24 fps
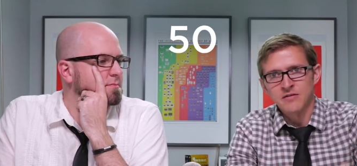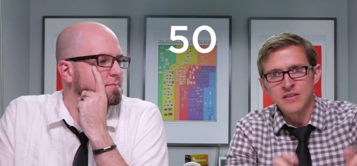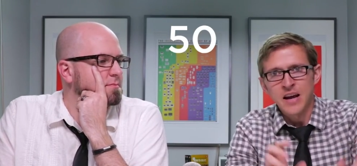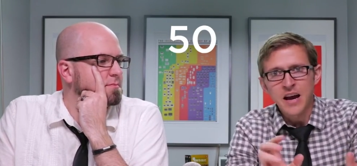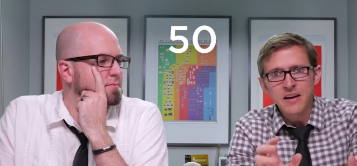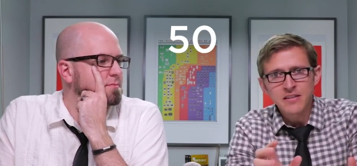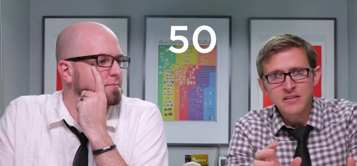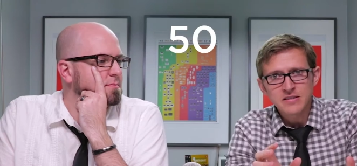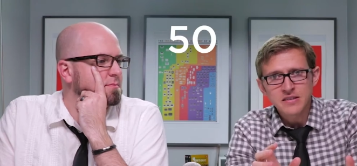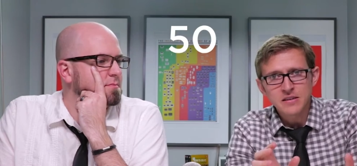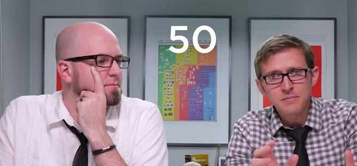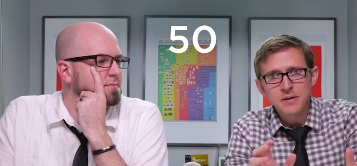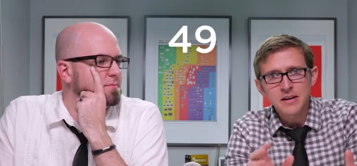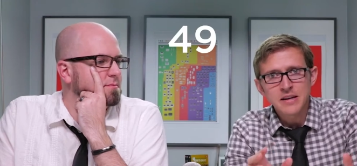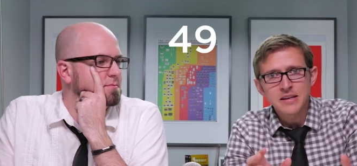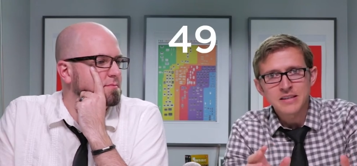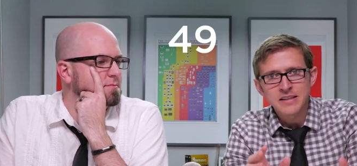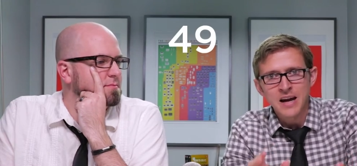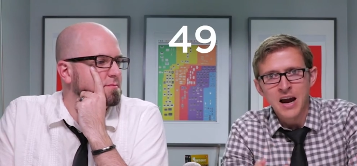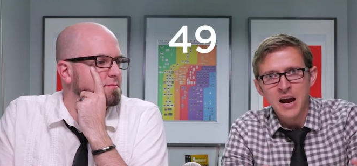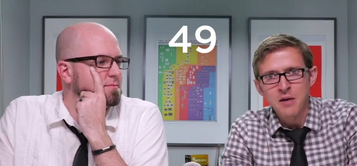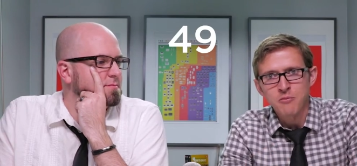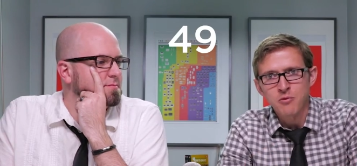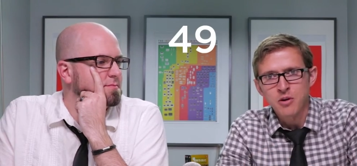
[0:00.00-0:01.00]
Speaker 1: left estimated
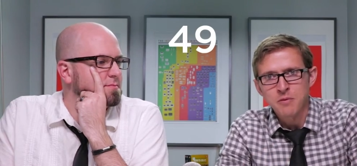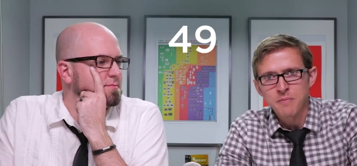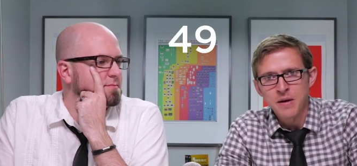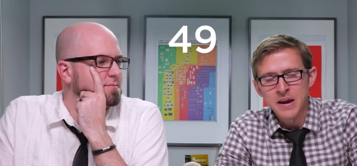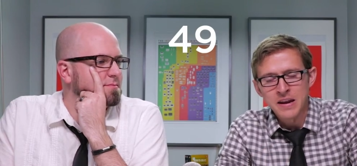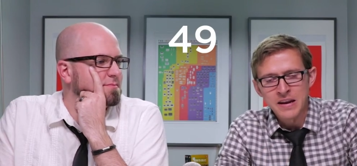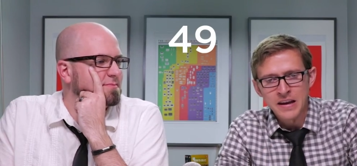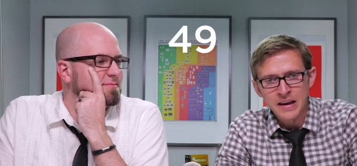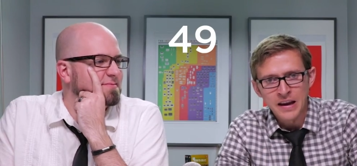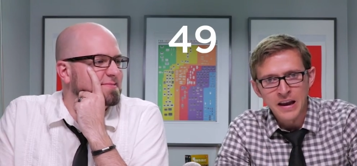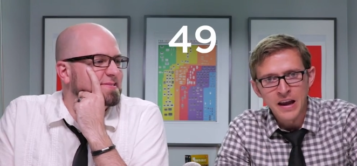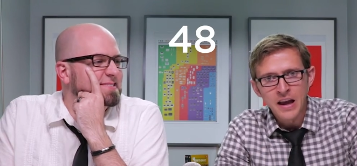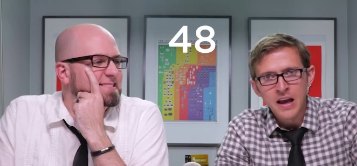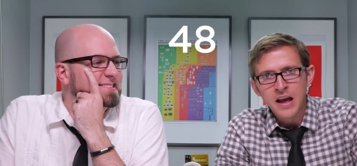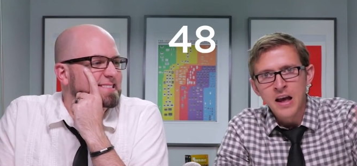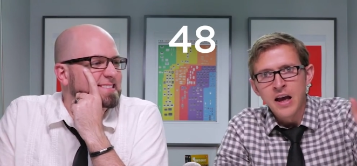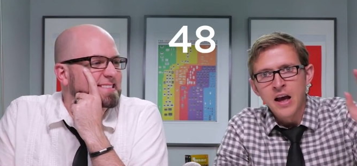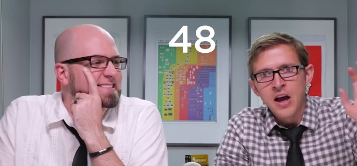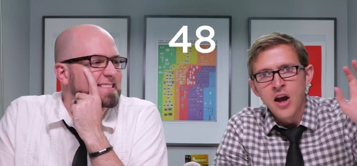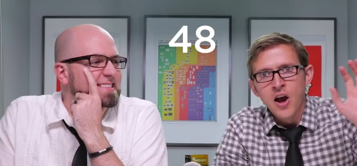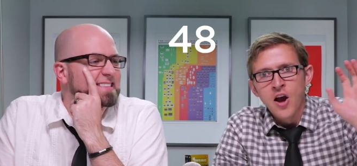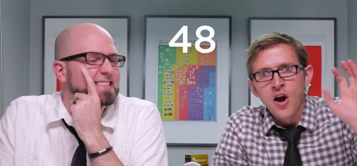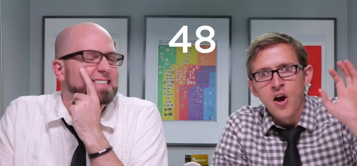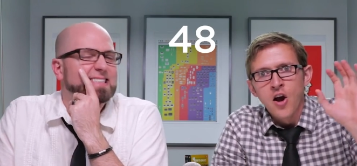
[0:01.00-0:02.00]
time remaining
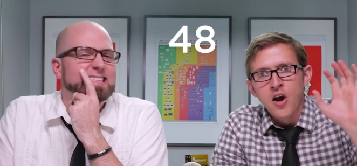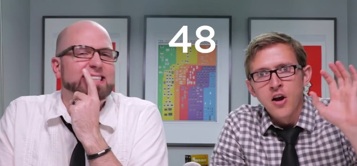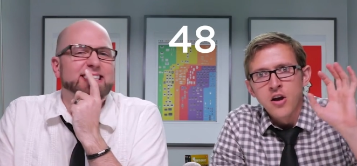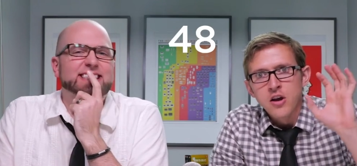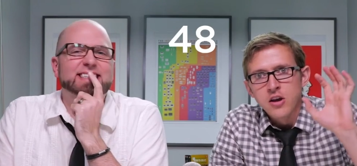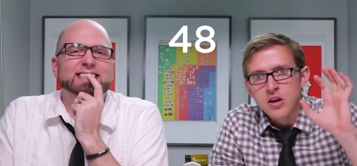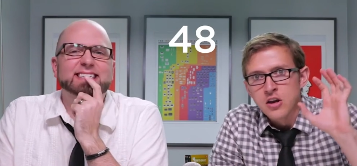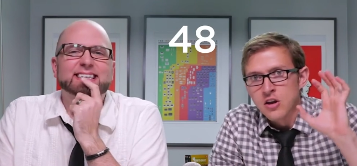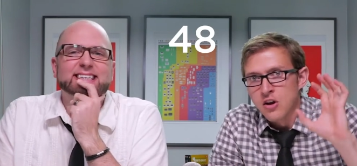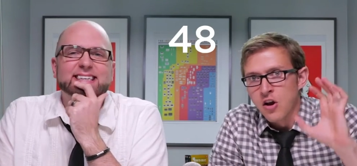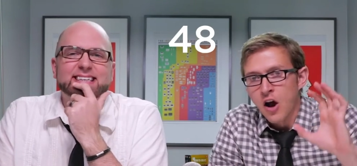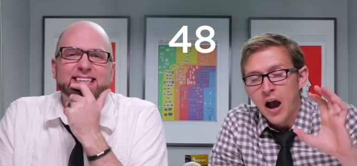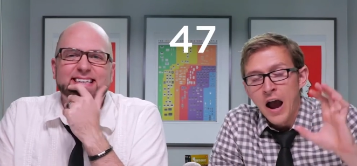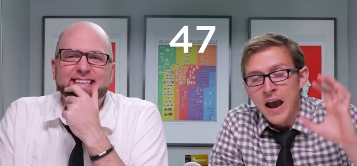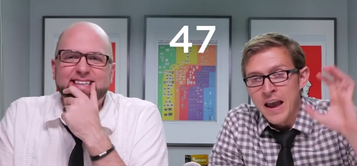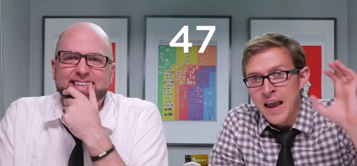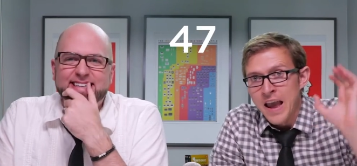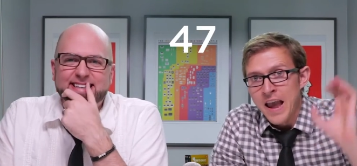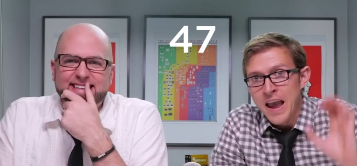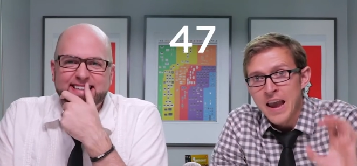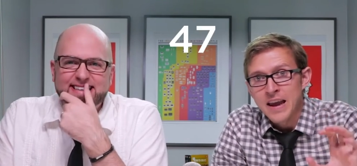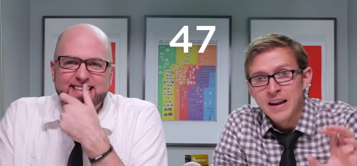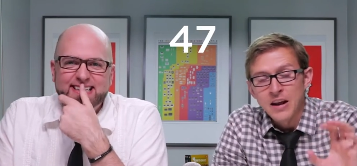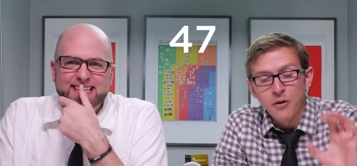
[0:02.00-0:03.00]
you know i
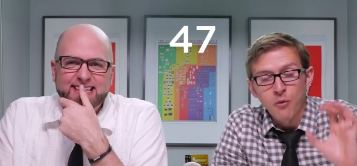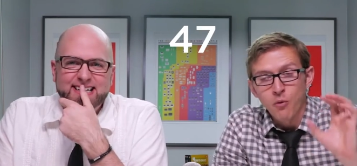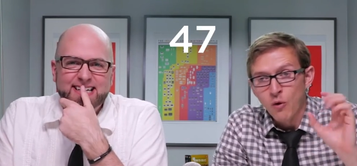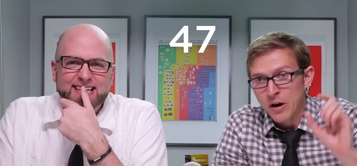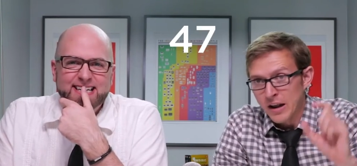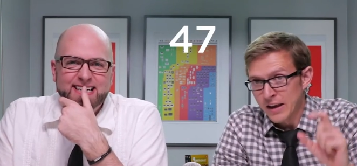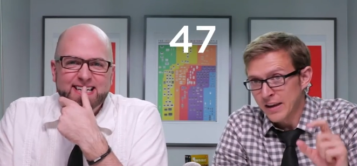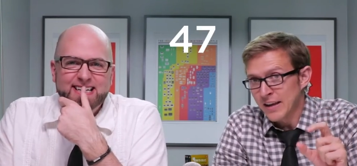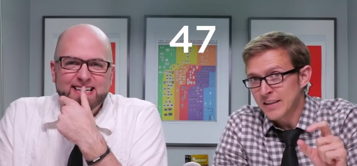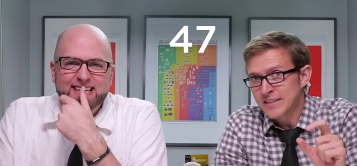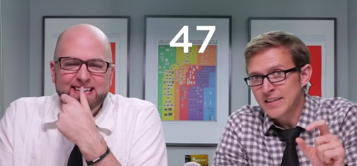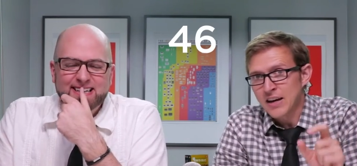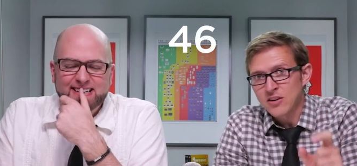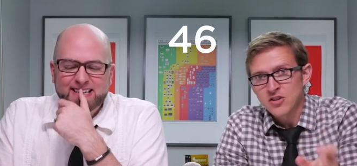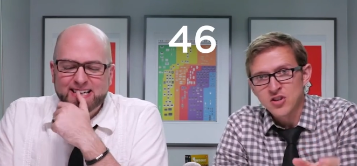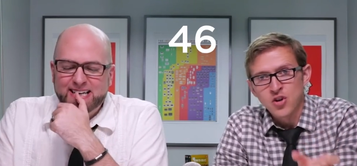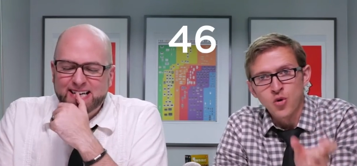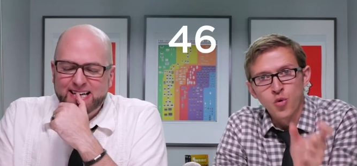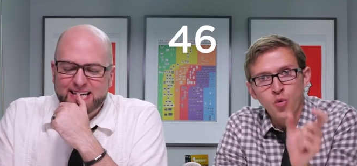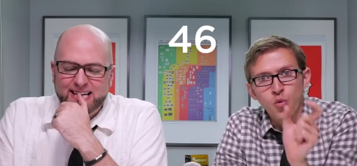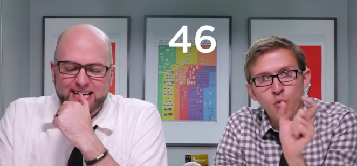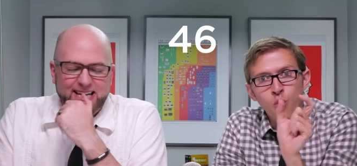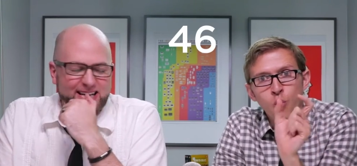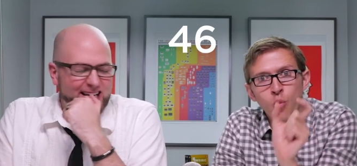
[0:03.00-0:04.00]
hate it when it gets down
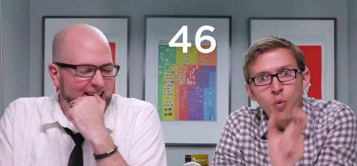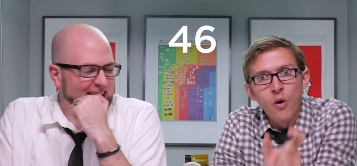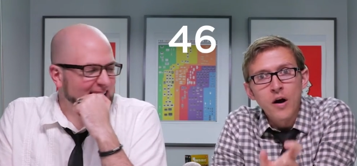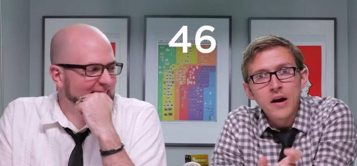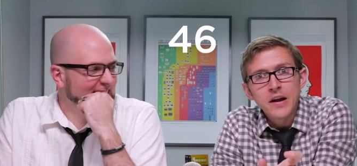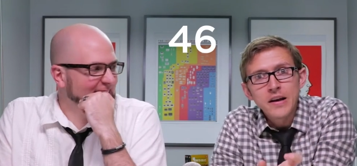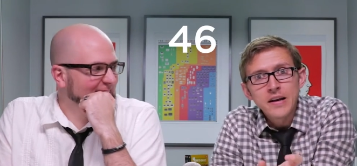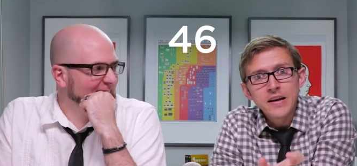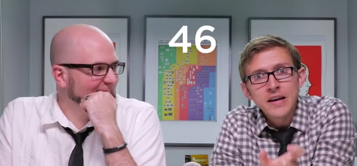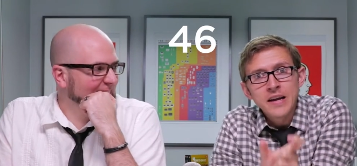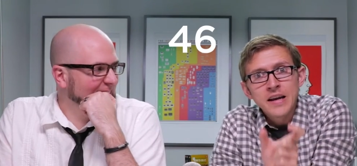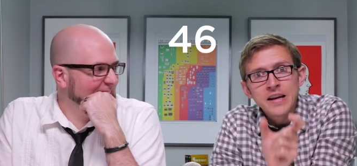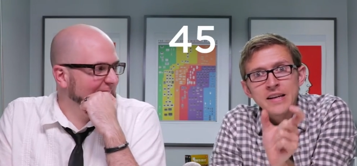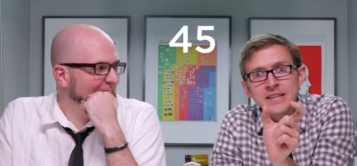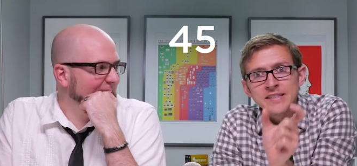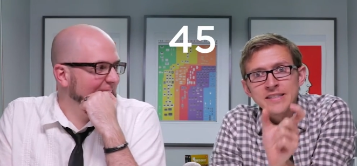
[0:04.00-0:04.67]
to one